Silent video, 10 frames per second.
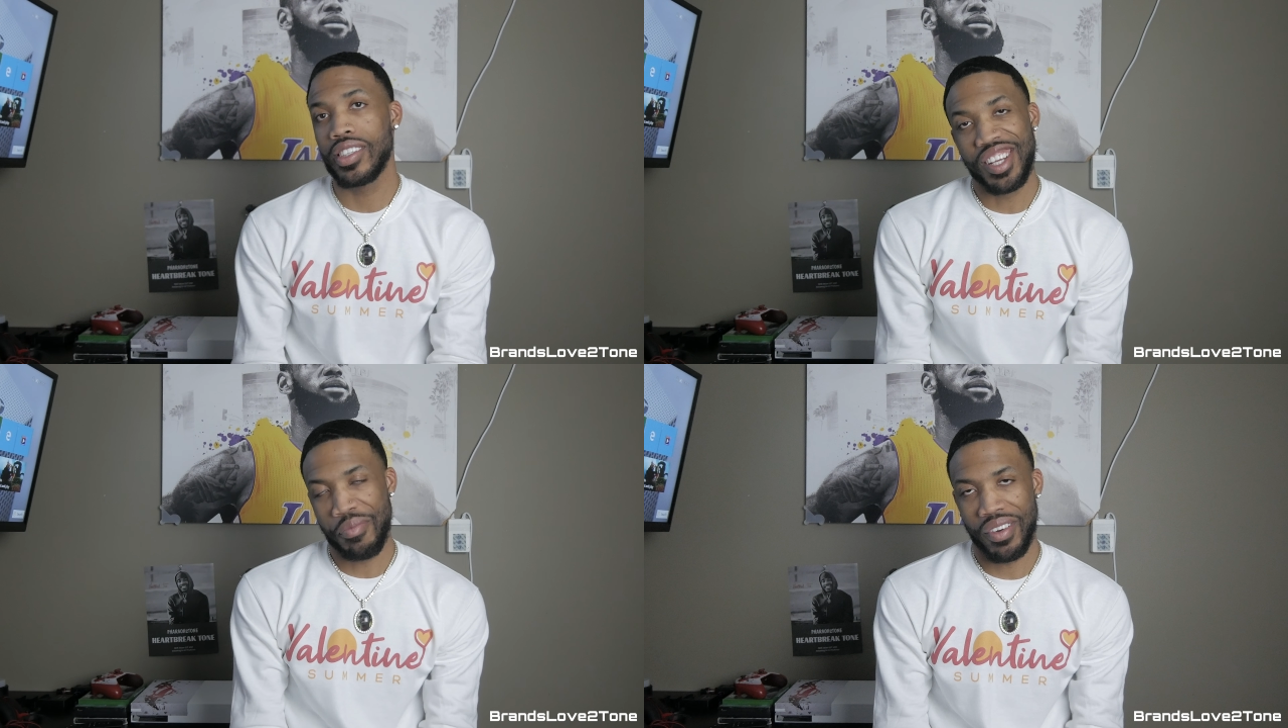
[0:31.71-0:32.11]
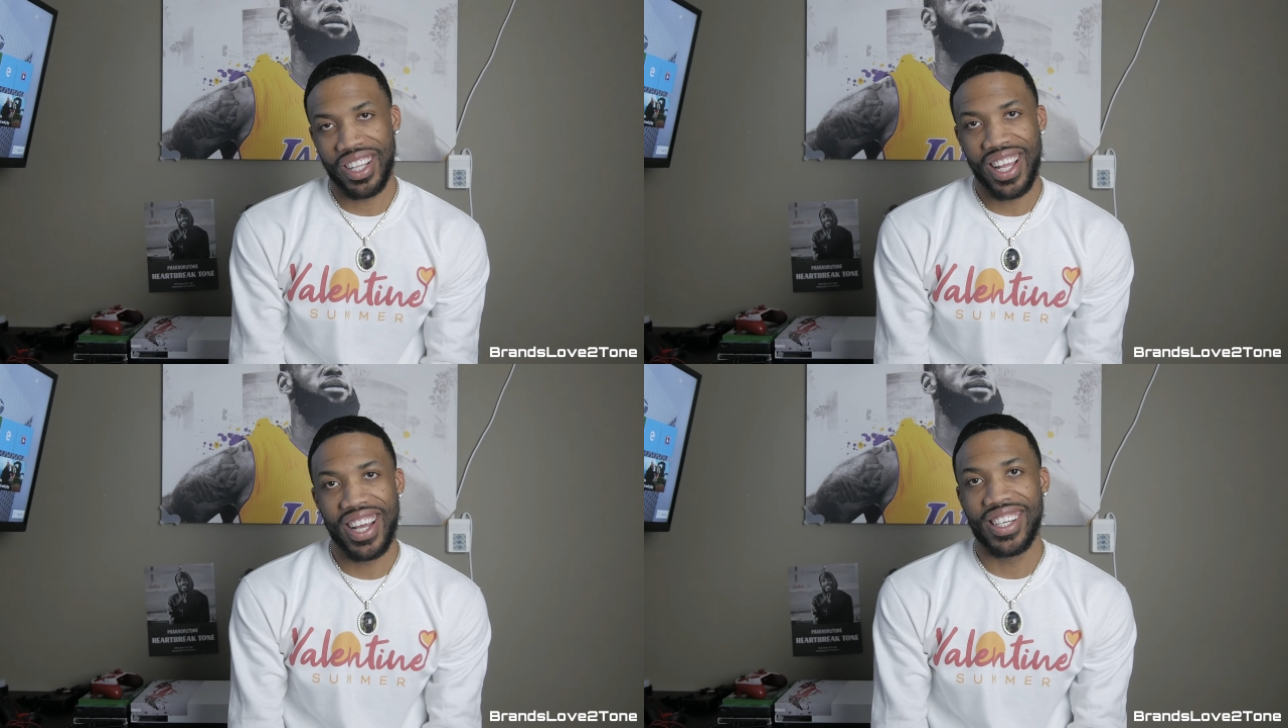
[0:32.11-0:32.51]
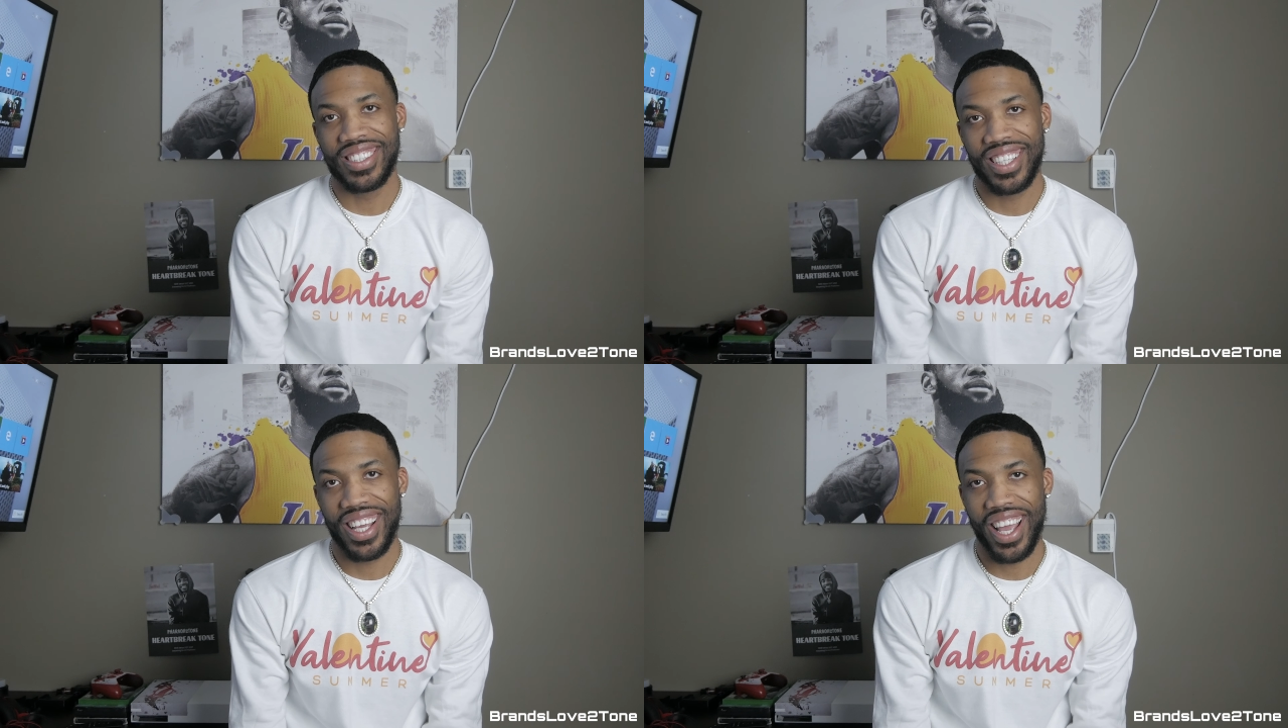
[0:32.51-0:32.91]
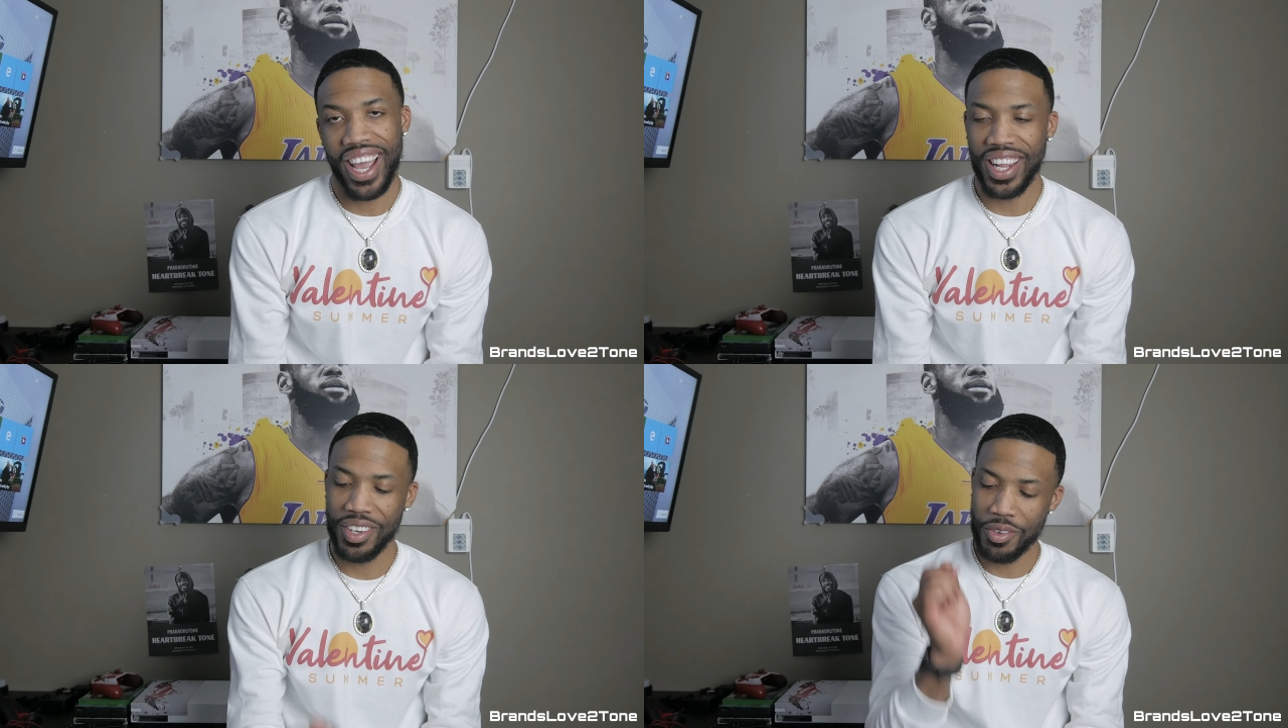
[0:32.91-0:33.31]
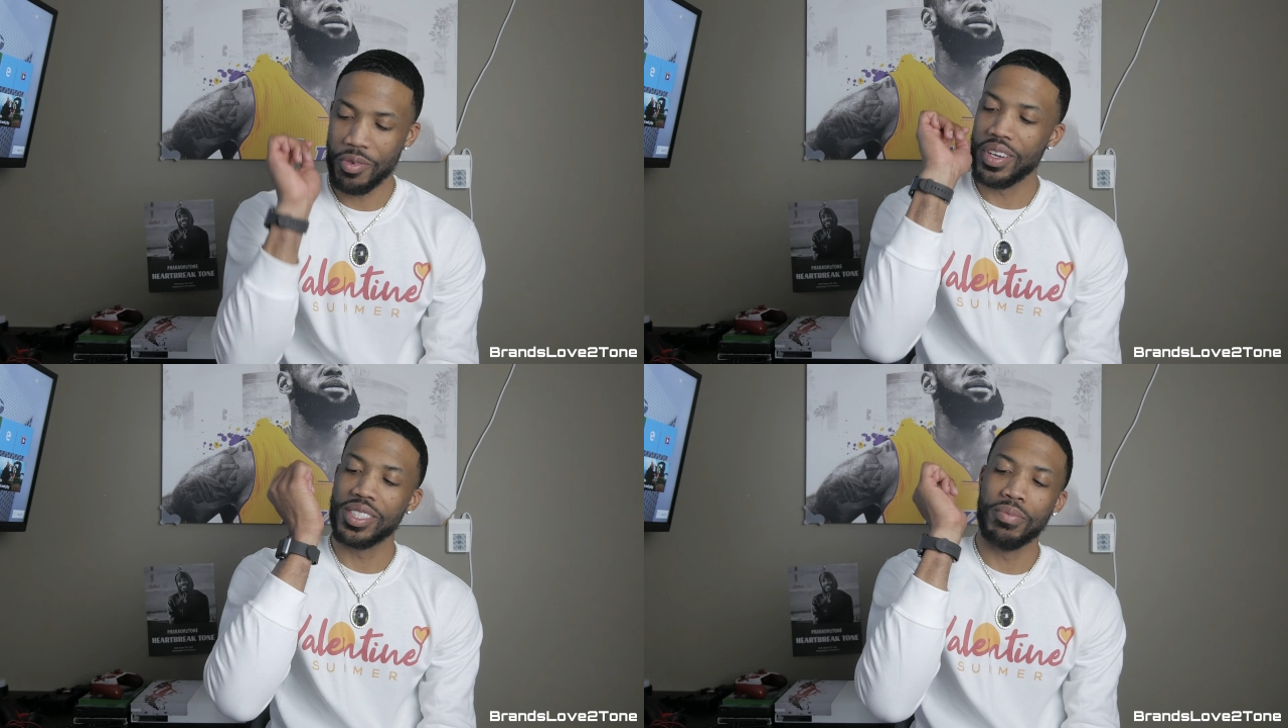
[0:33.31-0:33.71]
tempered glass, and a new
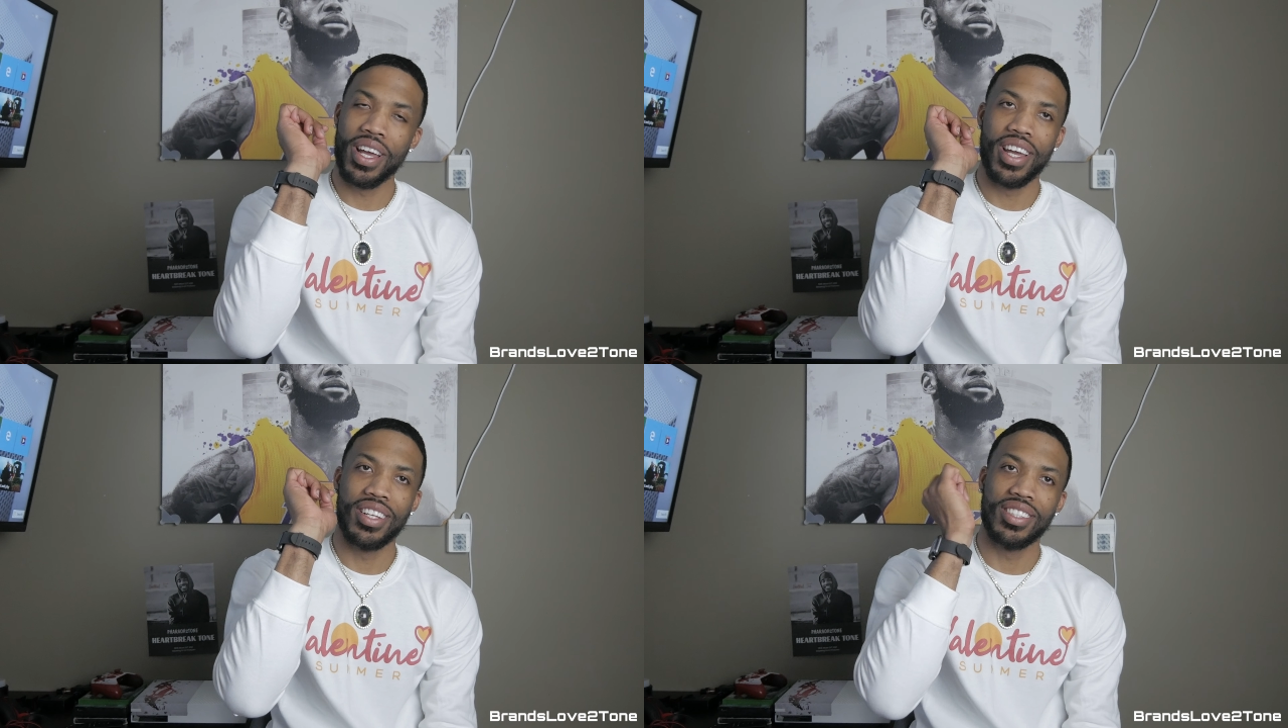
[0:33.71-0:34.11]
wristband.